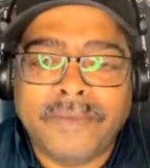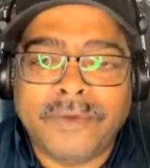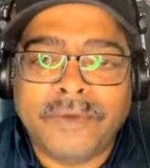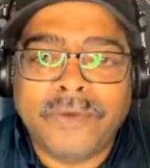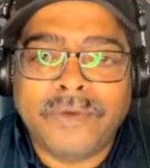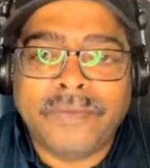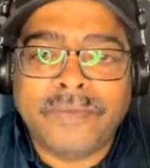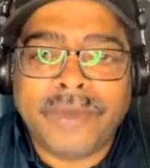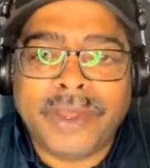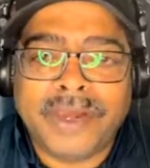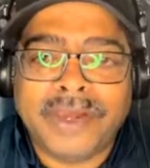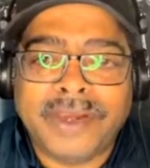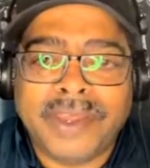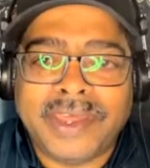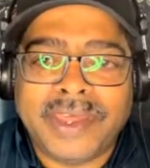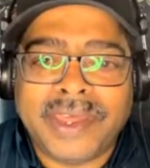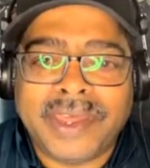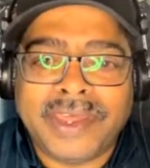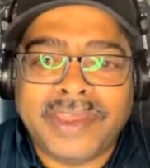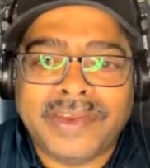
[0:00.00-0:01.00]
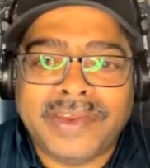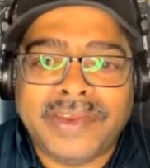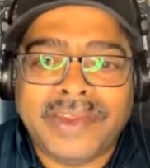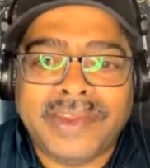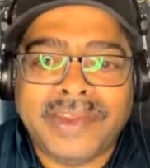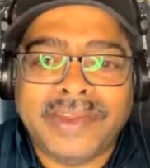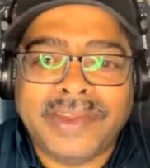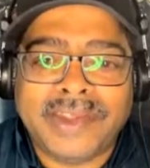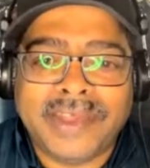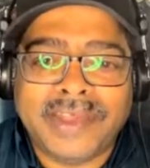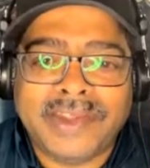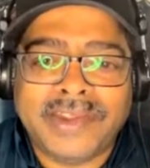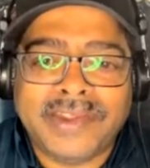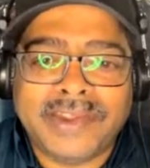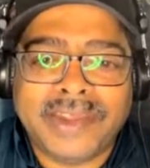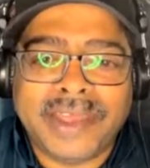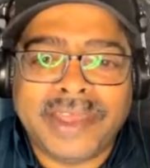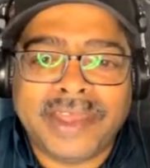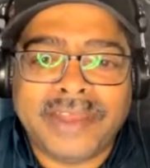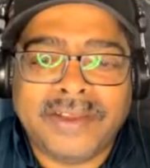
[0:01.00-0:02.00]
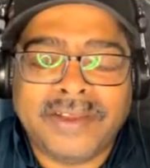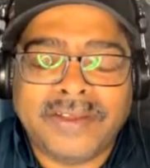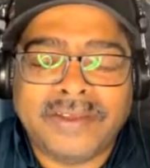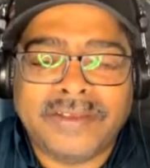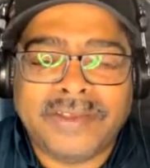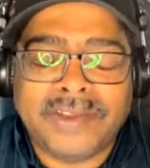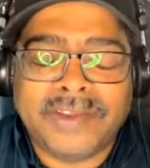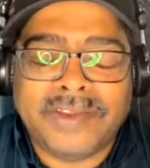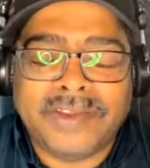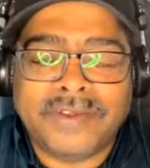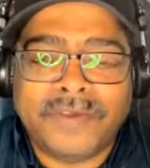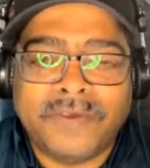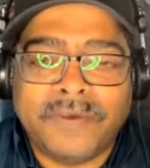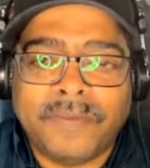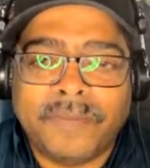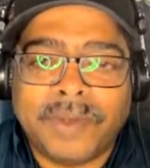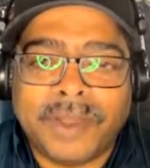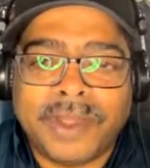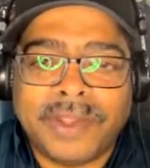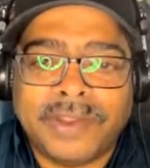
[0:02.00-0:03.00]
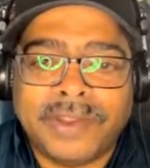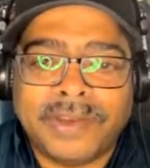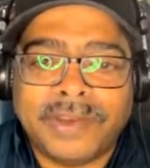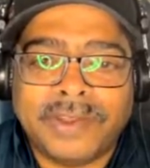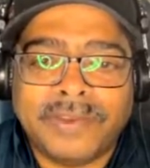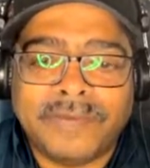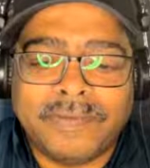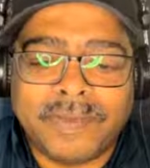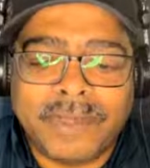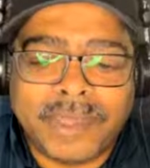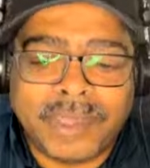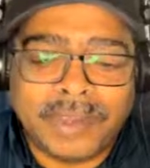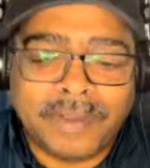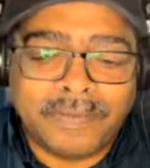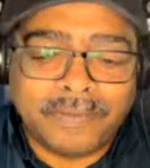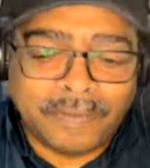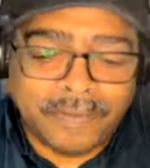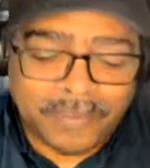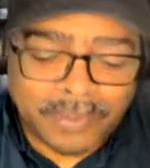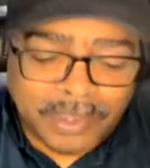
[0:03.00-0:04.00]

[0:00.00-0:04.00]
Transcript: Moon Monday, as she says. That girl is so positive, man.